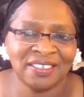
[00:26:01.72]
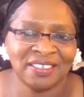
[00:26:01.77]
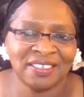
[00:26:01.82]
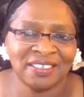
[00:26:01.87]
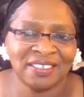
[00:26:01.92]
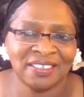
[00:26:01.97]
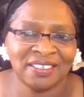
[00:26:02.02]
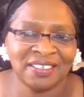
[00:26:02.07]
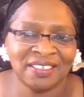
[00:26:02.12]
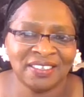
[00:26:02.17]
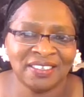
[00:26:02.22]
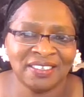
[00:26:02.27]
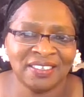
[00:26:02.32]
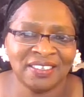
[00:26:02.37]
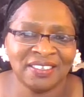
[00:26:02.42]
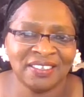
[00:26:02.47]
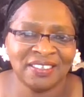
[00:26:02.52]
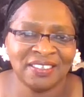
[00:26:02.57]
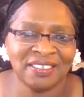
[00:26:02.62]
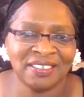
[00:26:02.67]

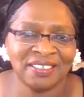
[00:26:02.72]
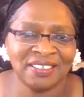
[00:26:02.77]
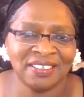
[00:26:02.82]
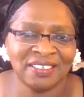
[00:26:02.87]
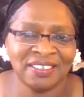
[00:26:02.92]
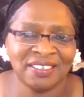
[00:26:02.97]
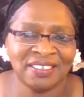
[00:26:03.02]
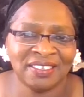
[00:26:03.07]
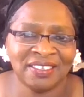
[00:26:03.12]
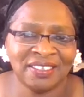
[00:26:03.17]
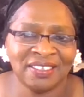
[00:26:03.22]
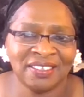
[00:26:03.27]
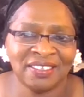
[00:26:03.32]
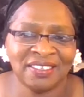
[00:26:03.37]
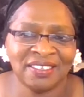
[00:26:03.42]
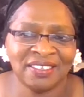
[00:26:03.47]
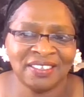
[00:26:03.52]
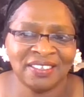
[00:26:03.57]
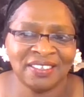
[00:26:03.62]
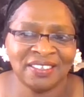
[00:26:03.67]

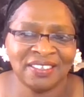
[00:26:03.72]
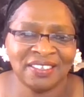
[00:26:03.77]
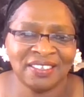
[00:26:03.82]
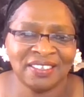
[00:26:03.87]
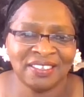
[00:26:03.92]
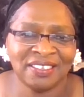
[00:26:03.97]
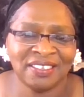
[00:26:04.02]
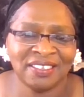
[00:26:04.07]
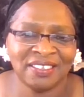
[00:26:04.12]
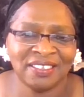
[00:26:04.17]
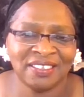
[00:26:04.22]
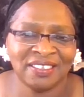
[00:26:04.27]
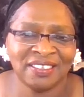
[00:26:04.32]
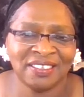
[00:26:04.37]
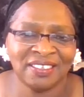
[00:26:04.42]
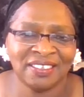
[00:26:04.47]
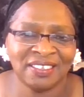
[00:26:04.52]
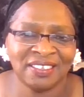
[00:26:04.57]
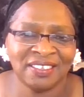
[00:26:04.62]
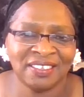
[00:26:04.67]

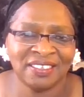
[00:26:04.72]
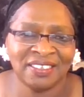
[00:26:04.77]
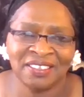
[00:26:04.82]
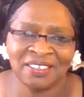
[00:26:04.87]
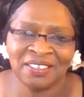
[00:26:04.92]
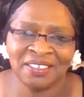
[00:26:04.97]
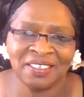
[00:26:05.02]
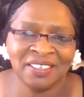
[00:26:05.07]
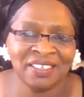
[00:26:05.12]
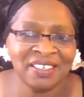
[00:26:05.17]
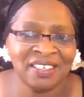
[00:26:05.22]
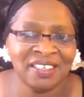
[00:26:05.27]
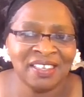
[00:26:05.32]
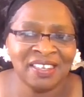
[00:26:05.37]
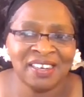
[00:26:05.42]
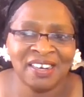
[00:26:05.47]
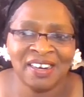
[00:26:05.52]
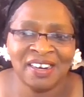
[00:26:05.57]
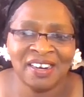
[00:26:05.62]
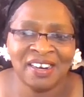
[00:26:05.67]

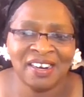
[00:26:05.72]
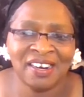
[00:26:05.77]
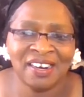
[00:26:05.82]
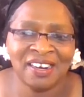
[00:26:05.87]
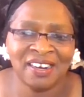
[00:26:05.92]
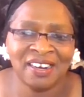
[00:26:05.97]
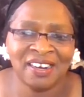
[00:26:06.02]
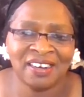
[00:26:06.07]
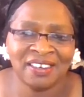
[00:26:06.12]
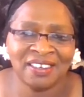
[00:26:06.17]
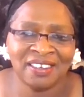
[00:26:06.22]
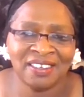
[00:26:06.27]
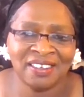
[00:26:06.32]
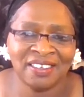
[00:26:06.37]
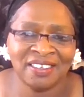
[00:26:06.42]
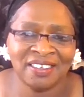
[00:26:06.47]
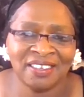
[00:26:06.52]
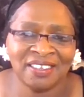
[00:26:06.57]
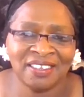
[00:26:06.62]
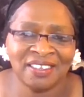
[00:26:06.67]

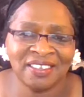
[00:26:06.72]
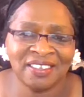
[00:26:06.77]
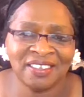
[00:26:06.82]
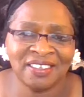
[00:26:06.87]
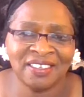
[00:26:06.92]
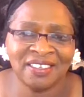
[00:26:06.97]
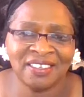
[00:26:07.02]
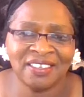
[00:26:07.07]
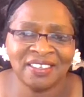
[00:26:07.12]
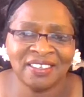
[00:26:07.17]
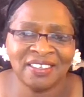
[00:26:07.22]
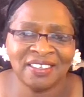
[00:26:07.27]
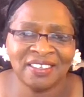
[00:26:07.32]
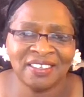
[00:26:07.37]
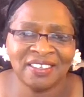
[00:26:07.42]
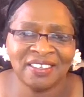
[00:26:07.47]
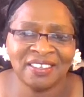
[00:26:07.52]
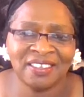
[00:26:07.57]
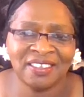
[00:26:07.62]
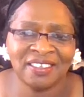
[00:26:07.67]

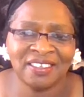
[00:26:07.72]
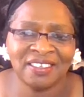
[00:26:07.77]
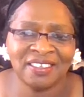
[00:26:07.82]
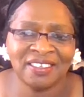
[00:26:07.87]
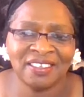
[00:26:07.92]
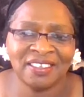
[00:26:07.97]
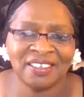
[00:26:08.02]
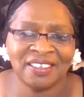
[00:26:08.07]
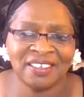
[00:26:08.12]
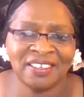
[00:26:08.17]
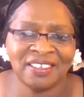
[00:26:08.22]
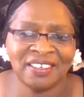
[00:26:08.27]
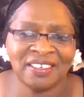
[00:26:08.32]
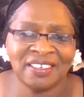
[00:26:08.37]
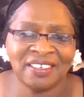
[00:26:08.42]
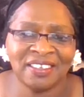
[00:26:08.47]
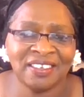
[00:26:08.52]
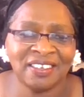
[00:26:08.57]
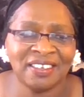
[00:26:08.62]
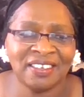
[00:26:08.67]

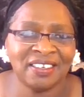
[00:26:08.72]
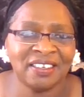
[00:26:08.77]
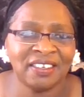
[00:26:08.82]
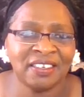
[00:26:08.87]
(not speaking)